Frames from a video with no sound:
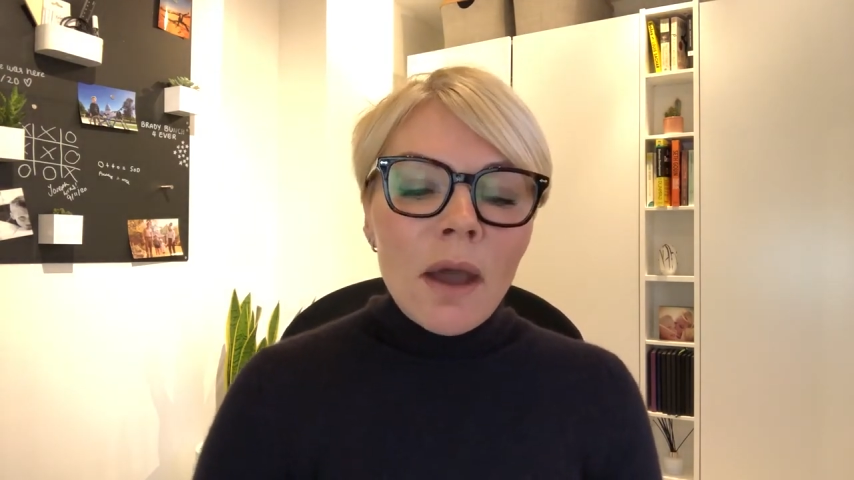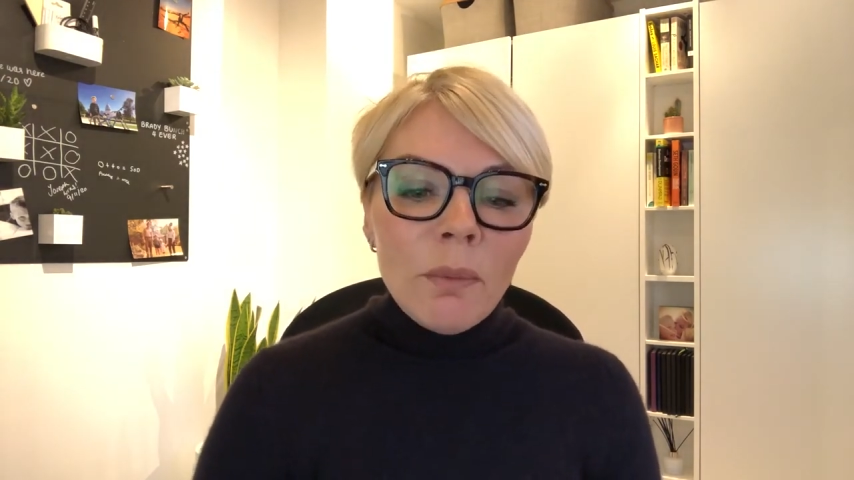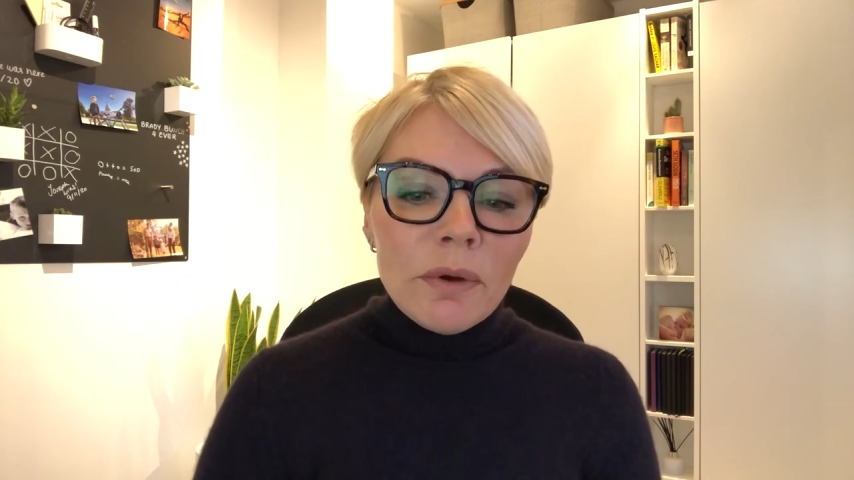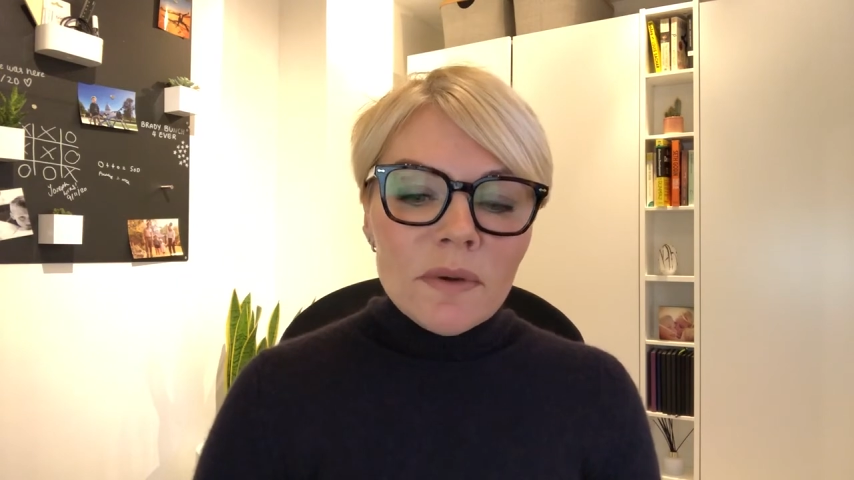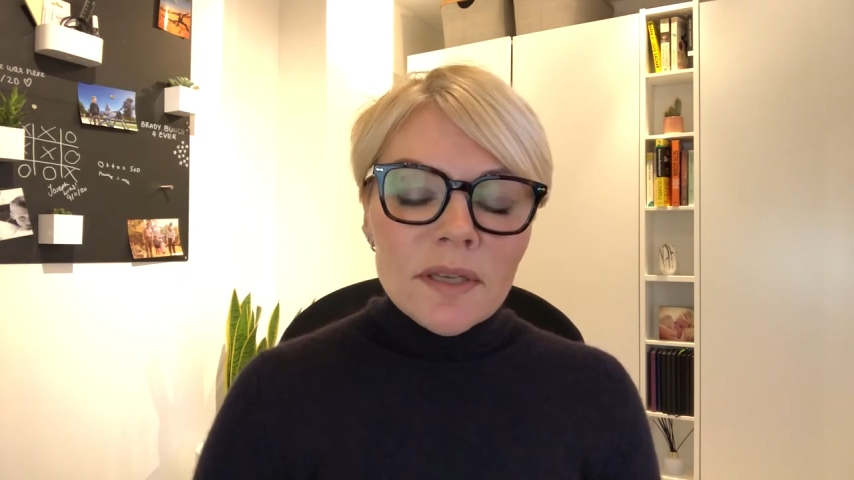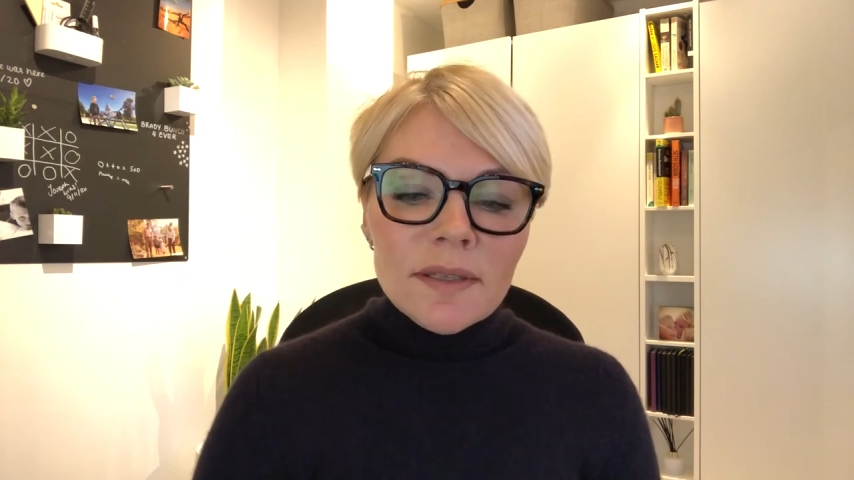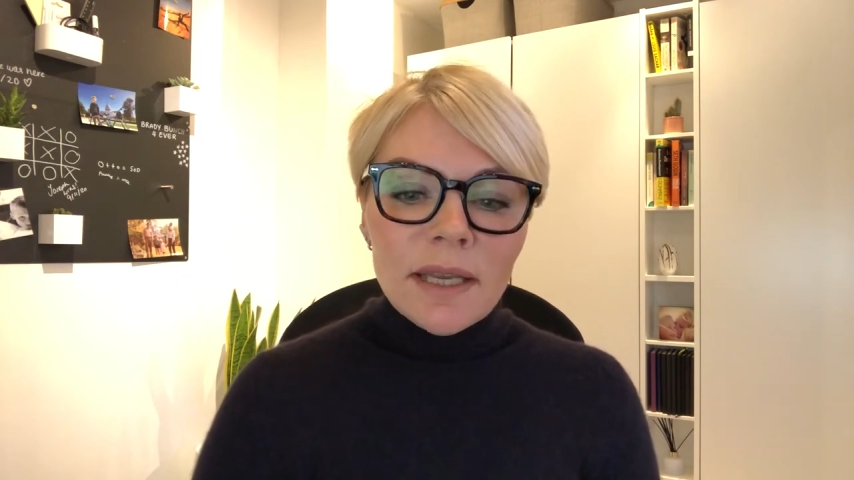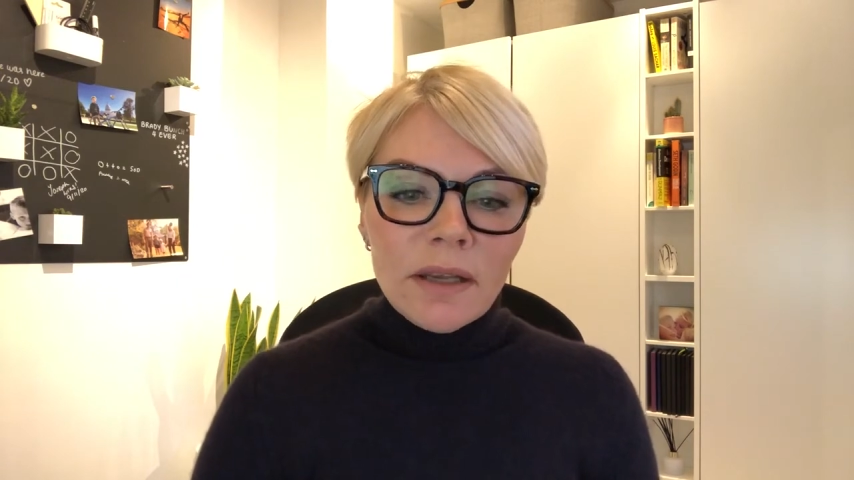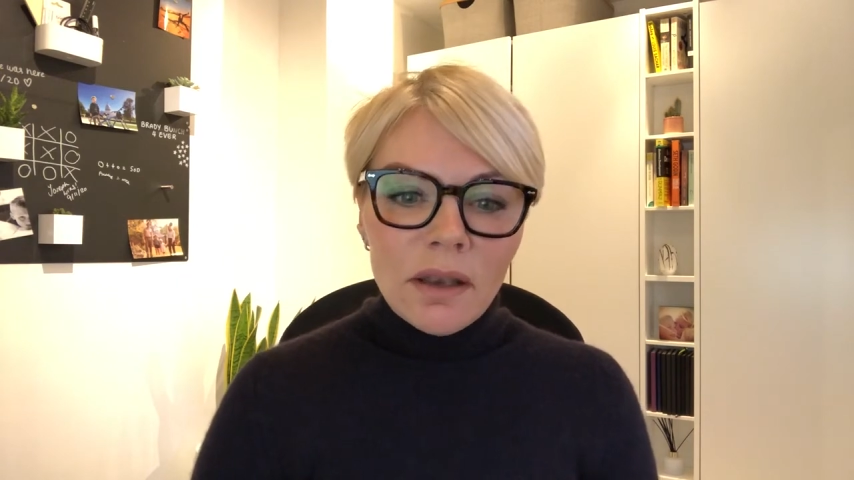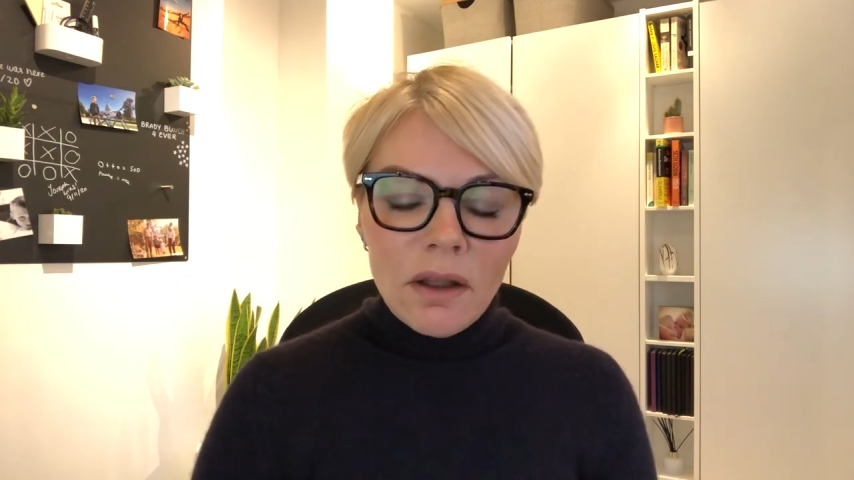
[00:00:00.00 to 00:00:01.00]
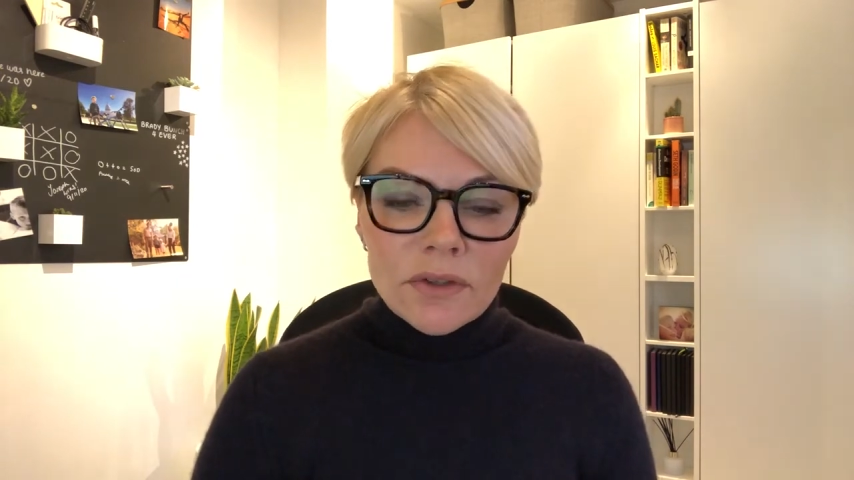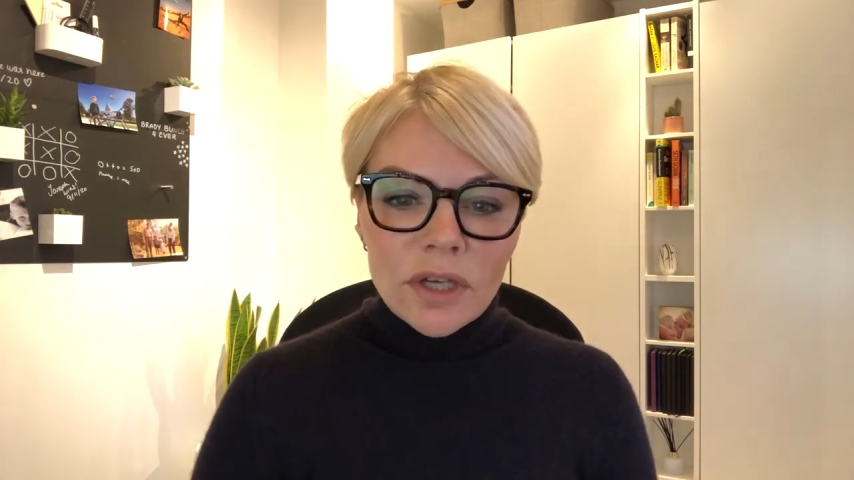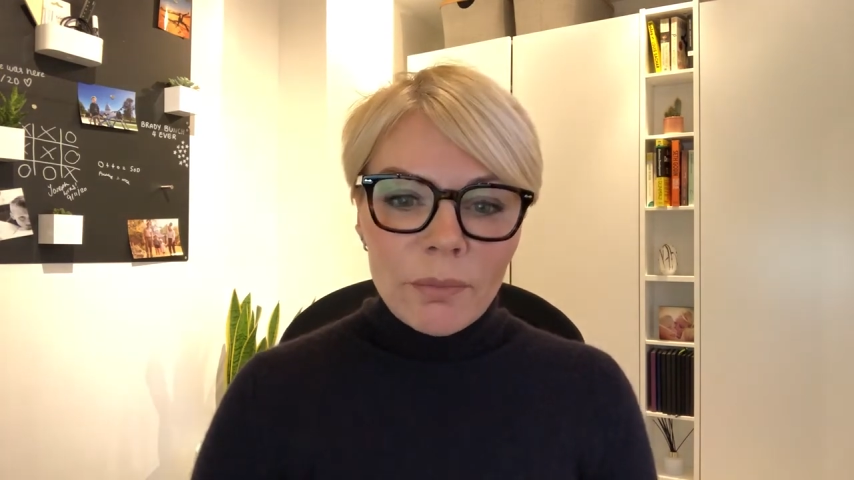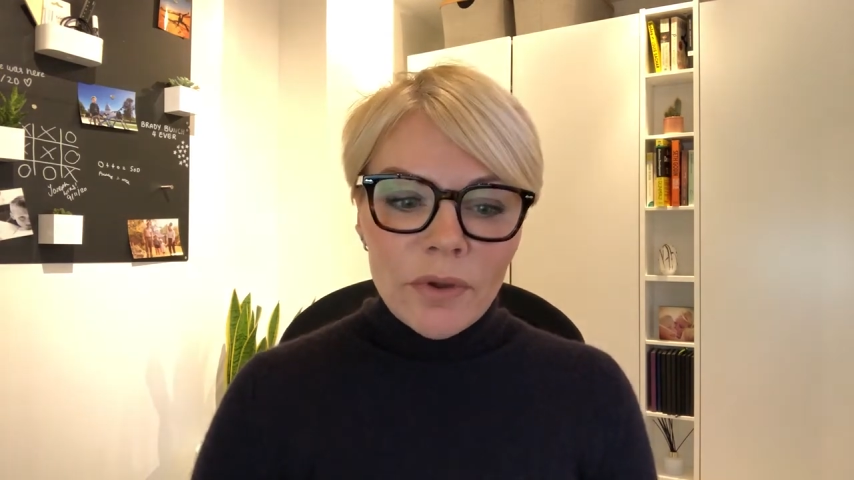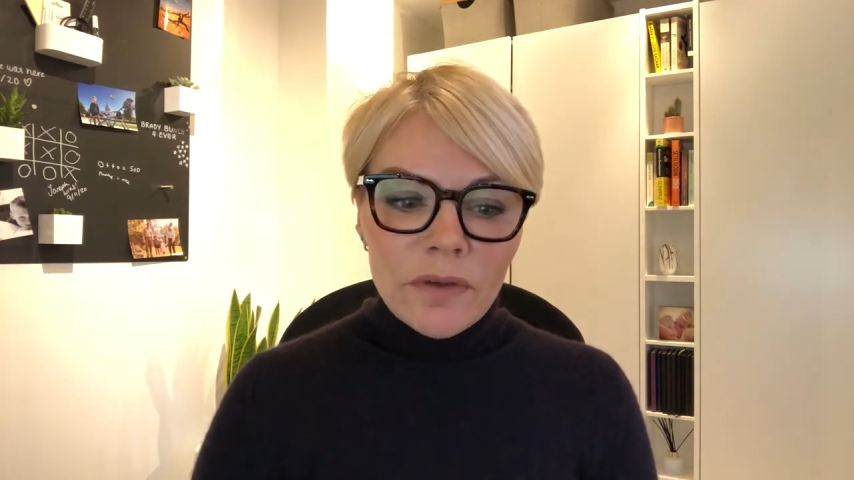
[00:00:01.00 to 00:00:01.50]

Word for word: We're also seeing a large number